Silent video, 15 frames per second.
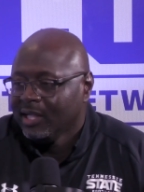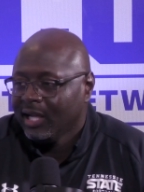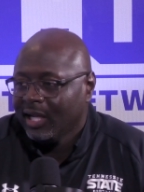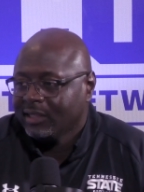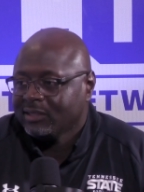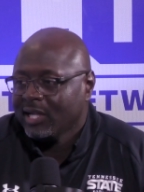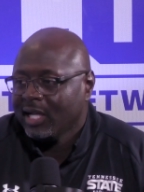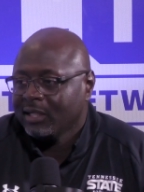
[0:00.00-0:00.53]
I
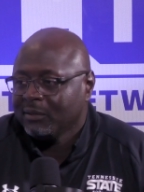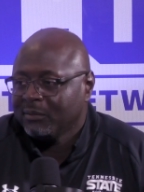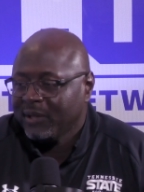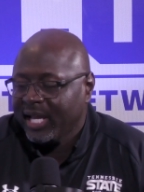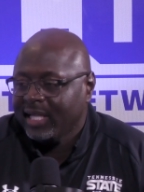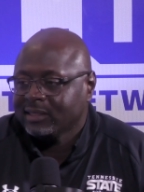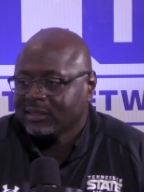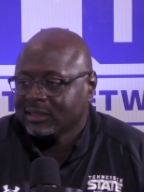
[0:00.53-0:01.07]
try to
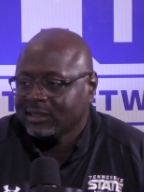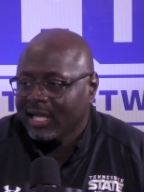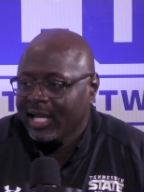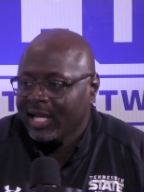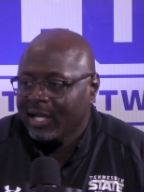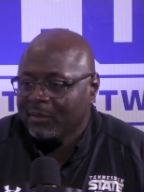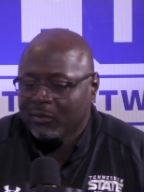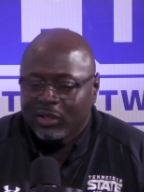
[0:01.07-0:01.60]
pass the
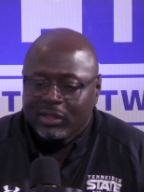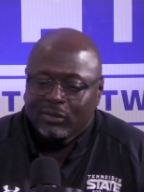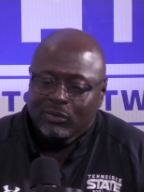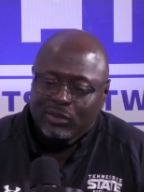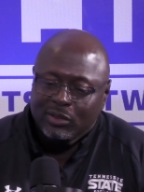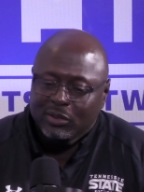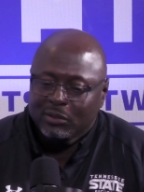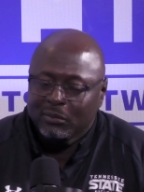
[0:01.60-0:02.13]
time, whether
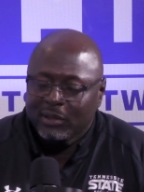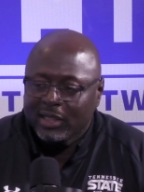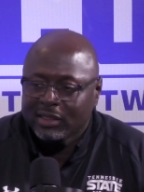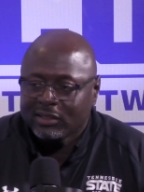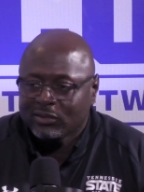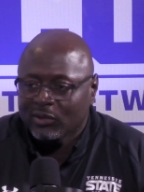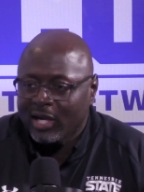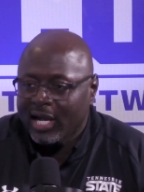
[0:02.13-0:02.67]
we're on the
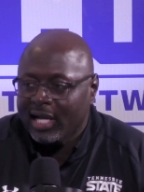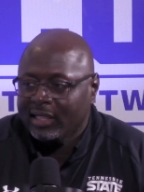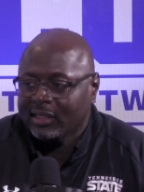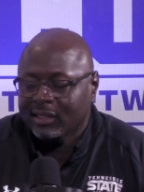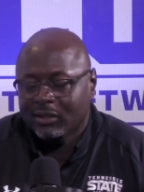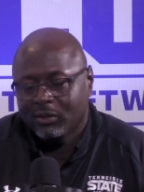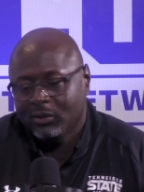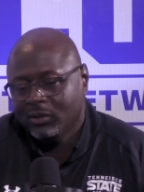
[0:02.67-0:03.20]
bus
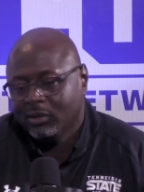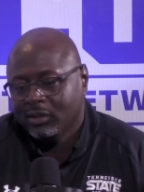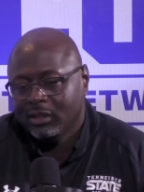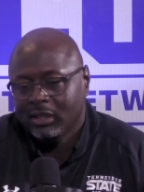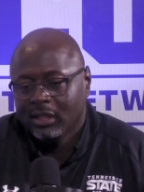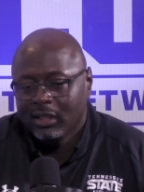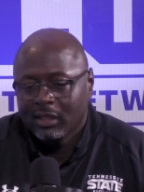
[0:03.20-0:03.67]
riding or